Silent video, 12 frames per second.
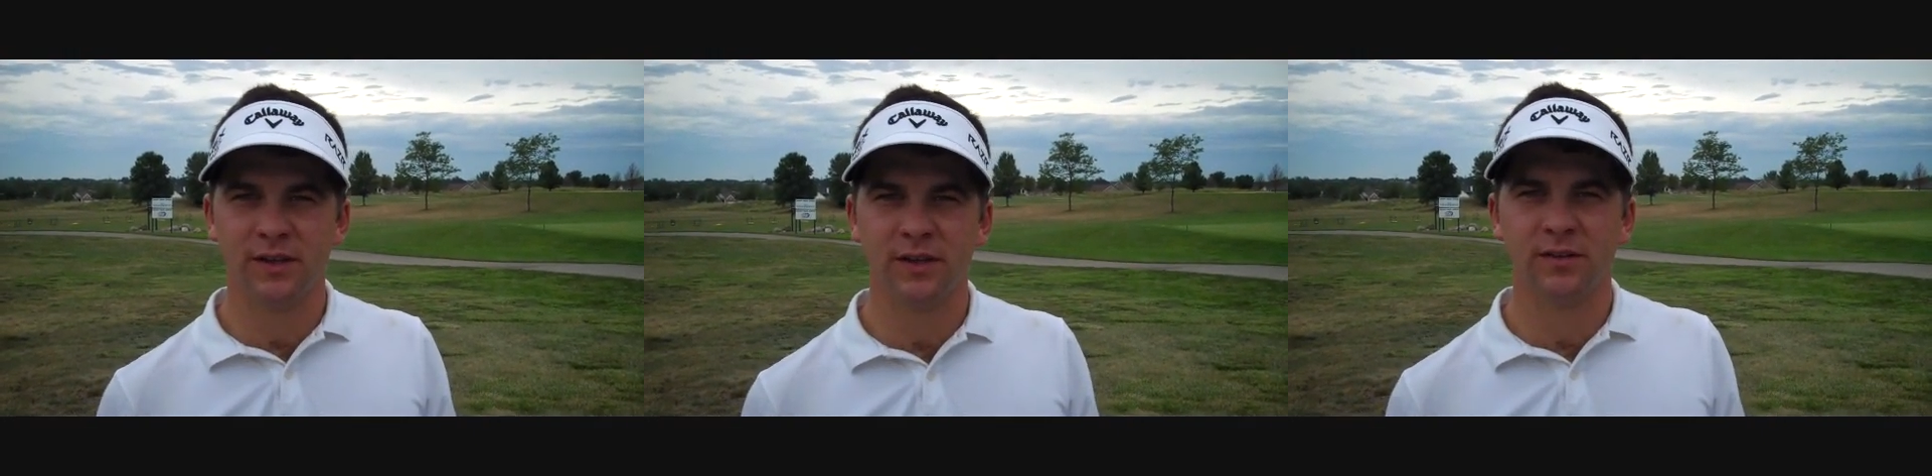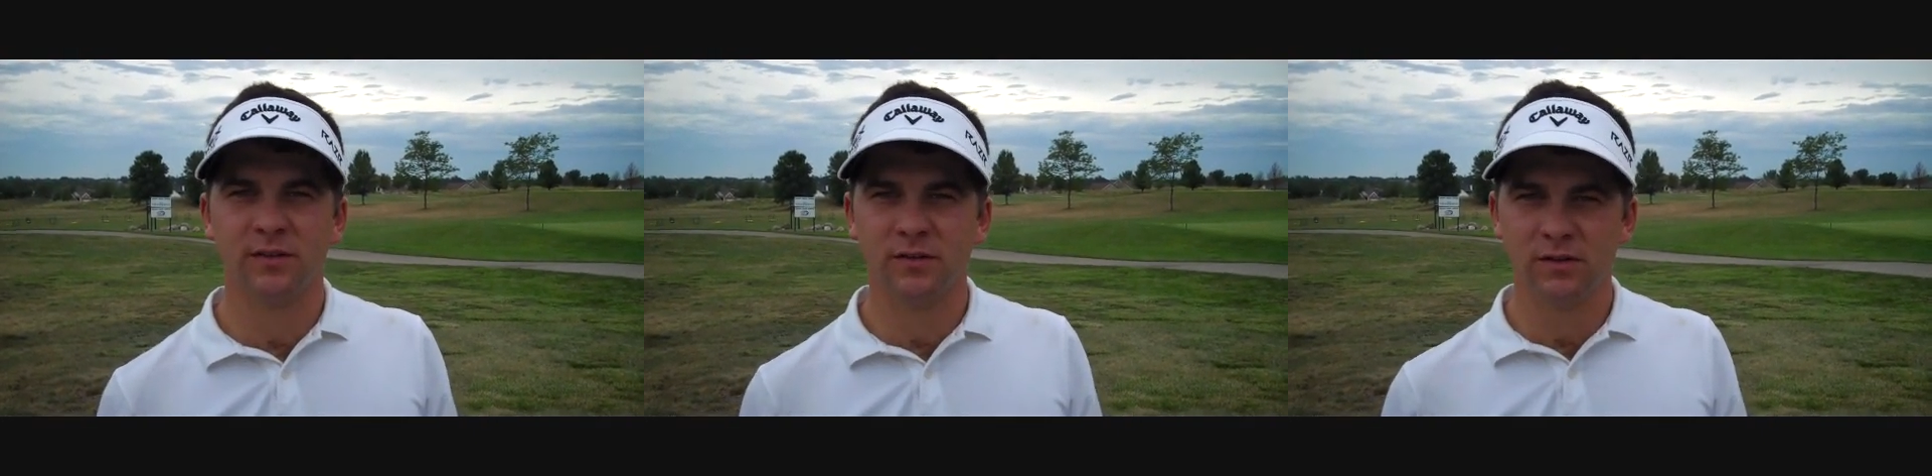and
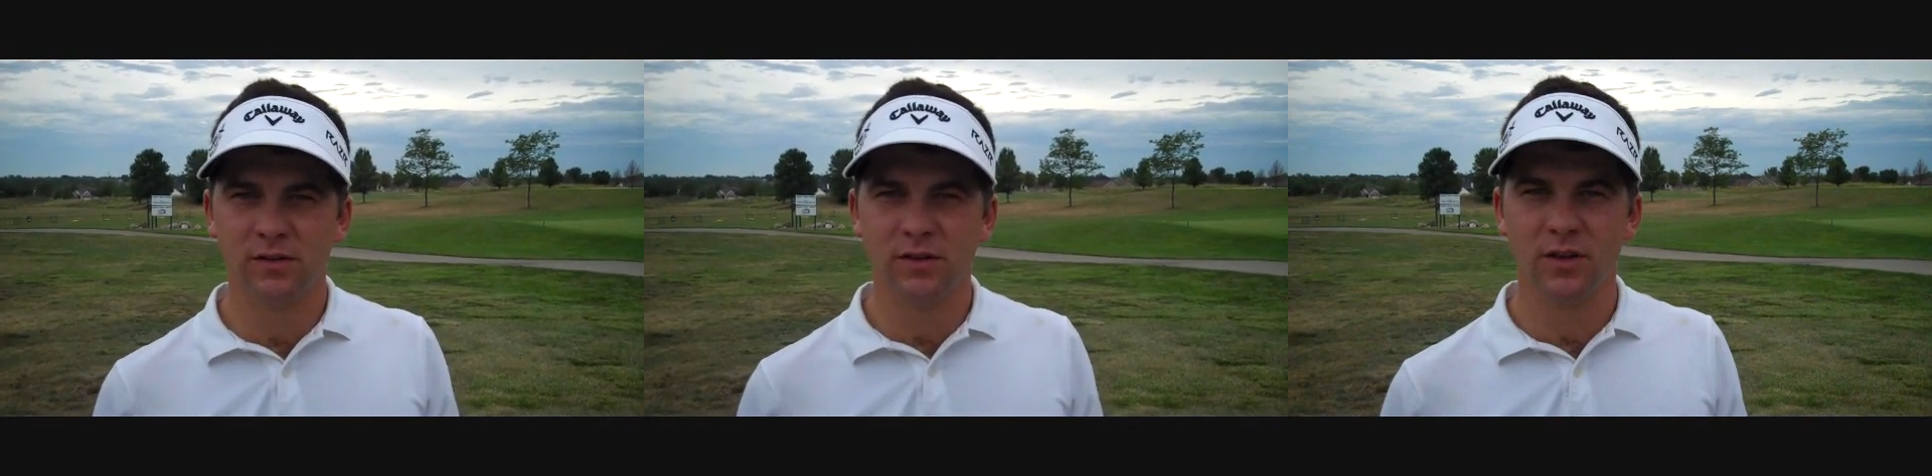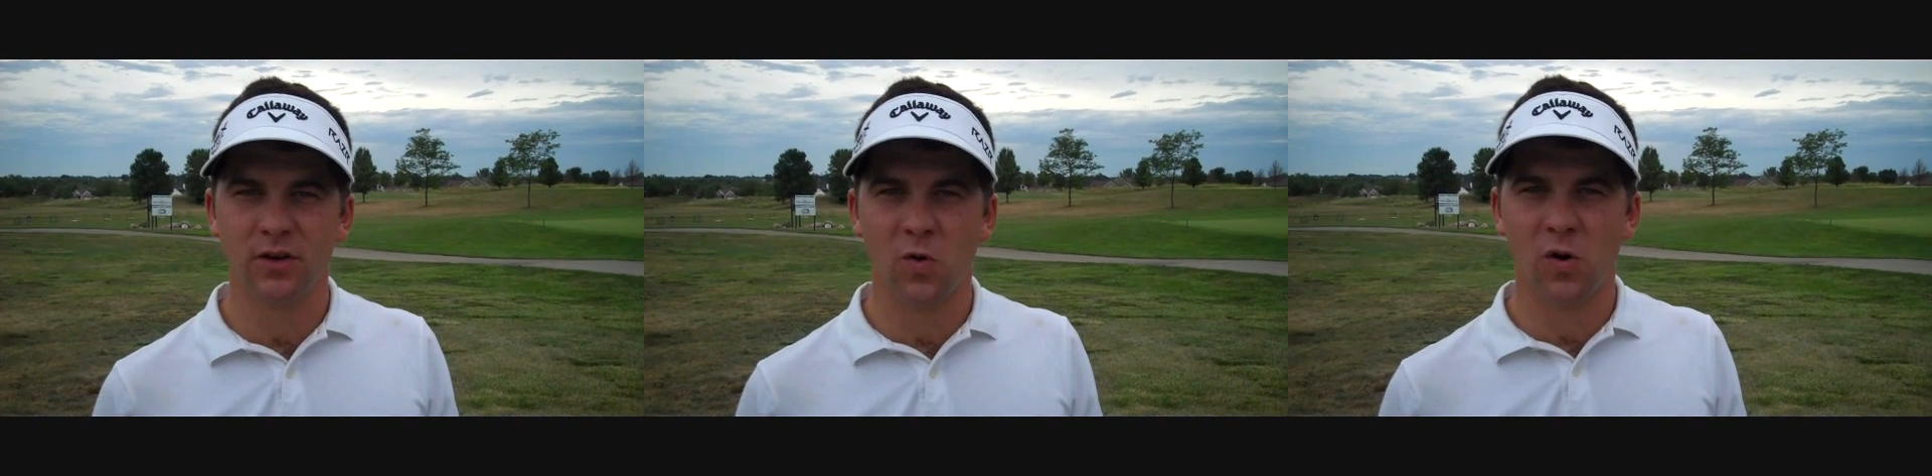then
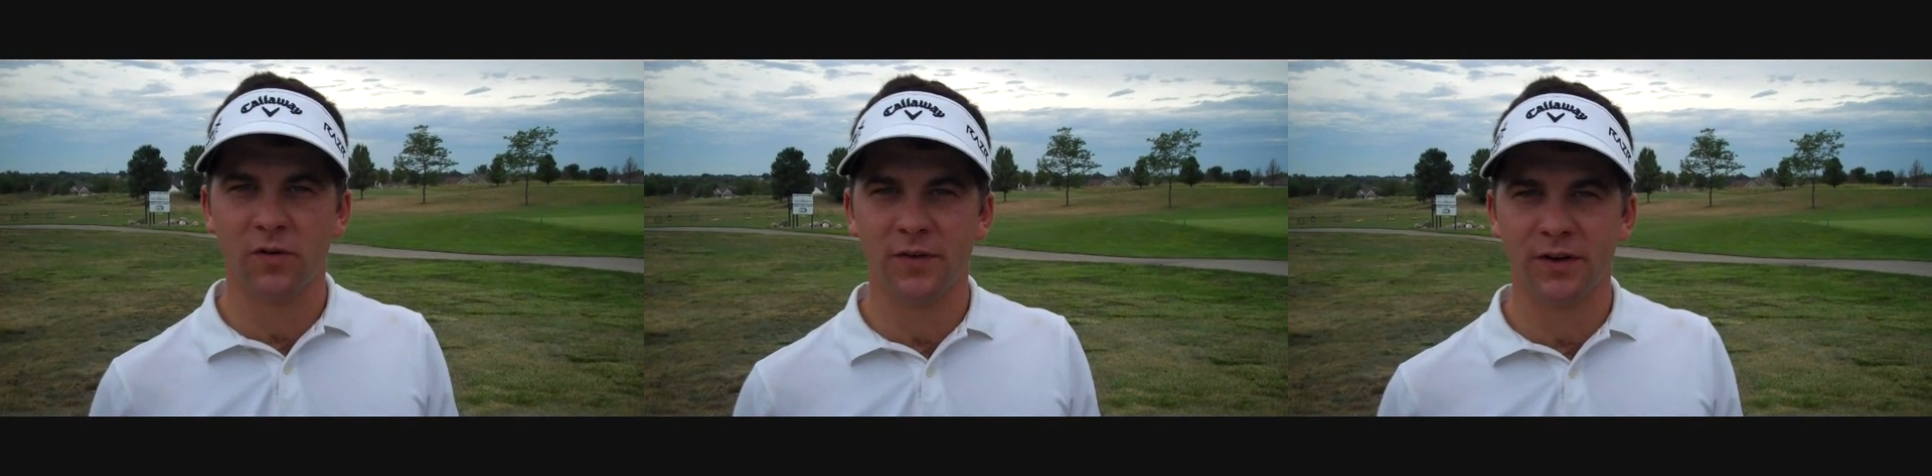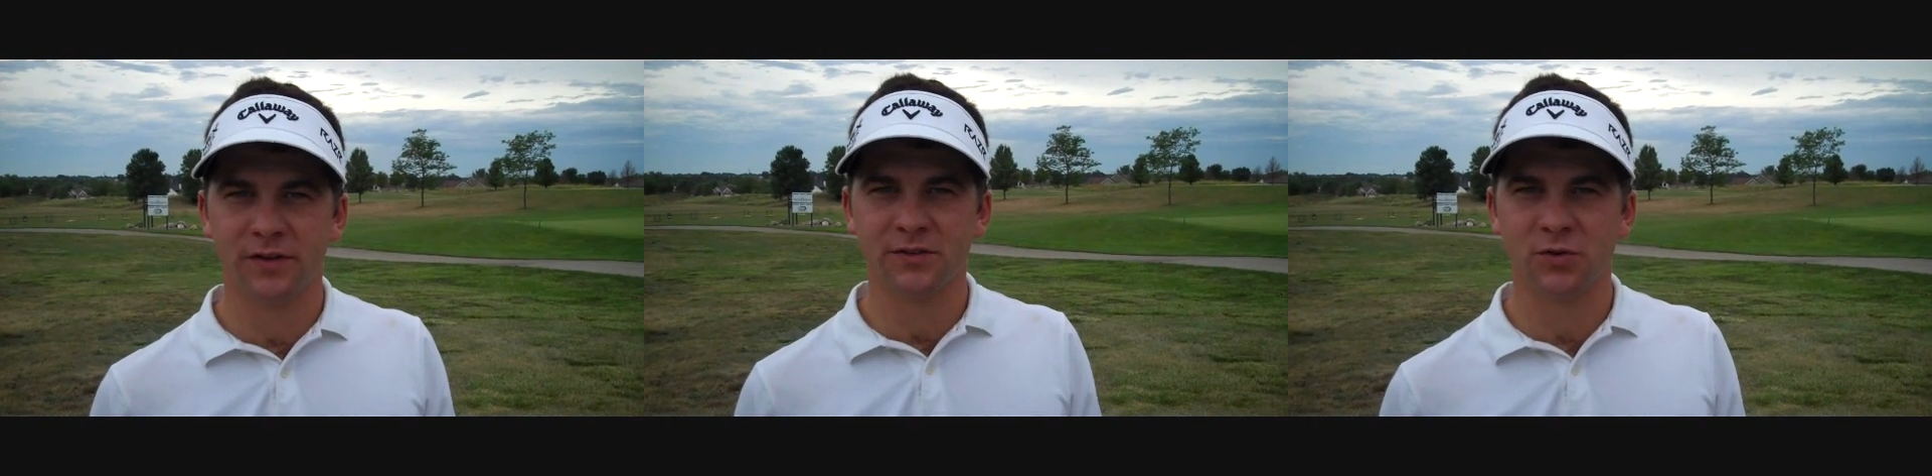the
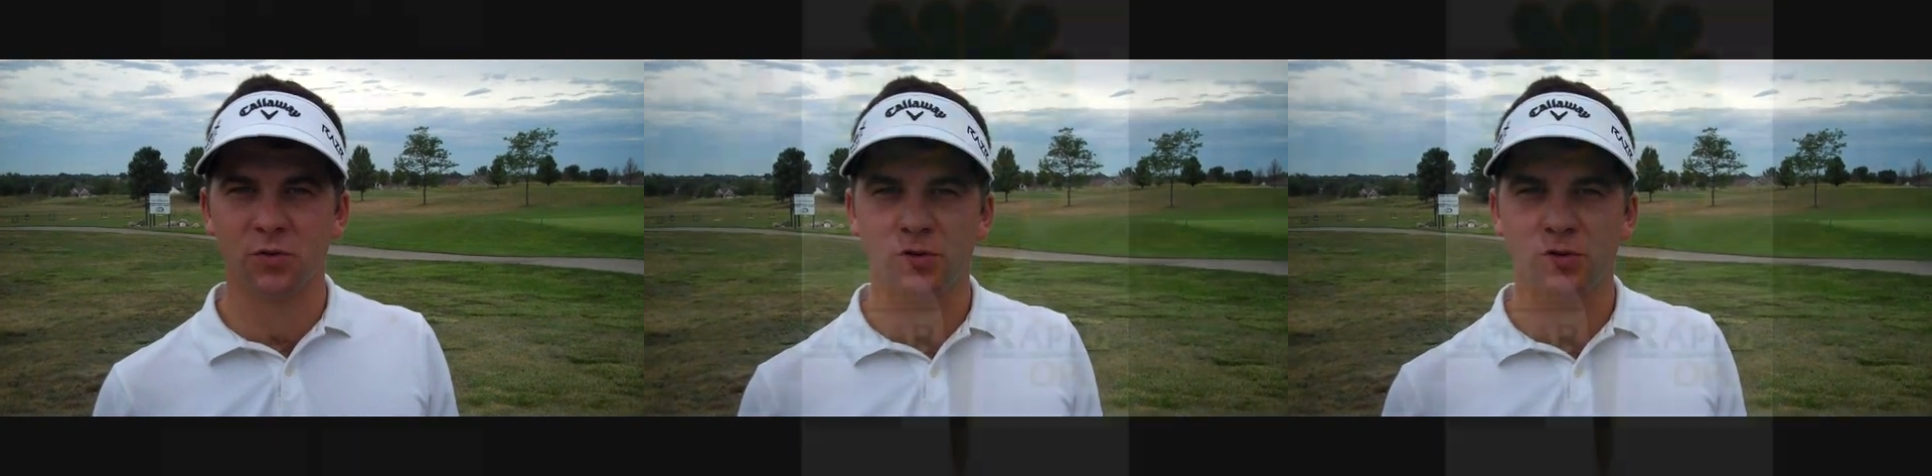qualifying